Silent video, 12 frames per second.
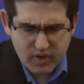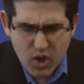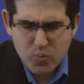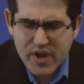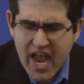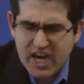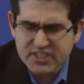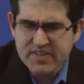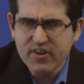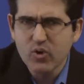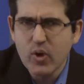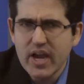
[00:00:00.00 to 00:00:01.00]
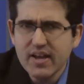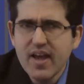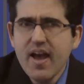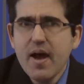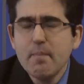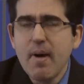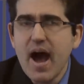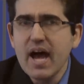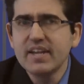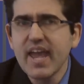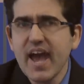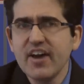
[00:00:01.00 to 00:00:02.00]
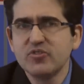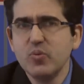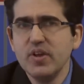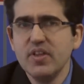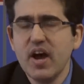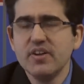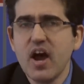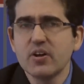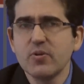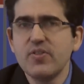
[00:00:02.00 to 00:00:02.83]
We actually have a great podcast with uh, Dr.